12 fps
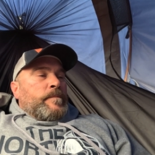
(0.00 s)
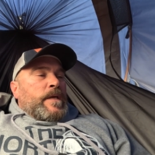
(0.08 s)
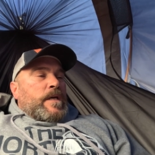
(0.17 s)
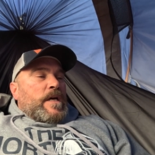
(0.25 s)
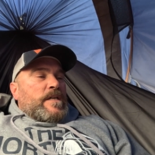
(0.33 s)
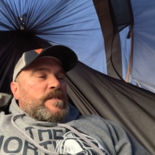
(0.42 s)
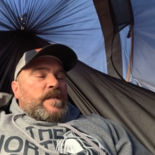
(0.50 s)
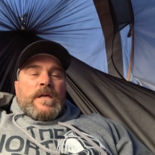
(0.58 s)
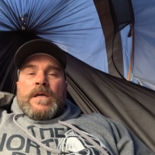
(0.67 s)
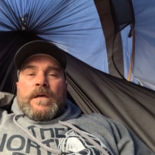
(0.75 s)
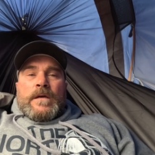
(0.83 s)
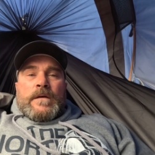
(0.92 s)
because
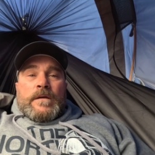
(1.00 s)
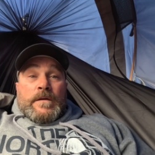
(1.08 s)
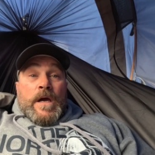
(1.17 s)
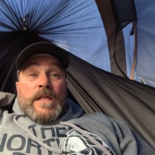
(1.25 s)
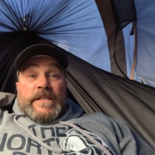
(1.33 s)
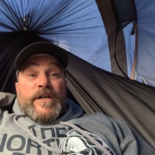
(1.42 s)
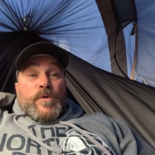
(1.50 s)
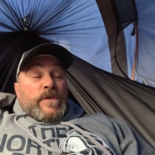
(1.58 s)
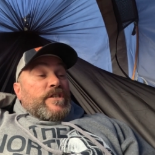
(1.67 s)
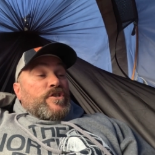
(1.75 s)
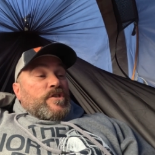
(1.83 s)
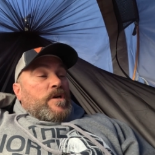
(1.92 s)
I
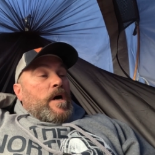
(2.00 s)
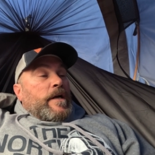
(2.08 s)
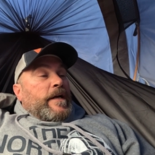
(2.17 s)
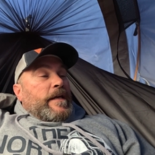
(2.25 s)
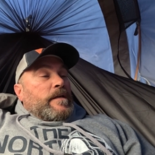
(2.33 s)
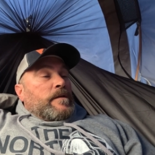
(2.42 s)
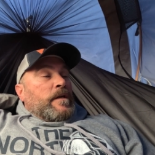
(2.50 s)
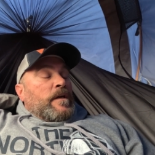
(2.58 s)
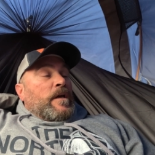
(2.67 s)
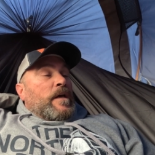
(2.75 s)
literally just got it in.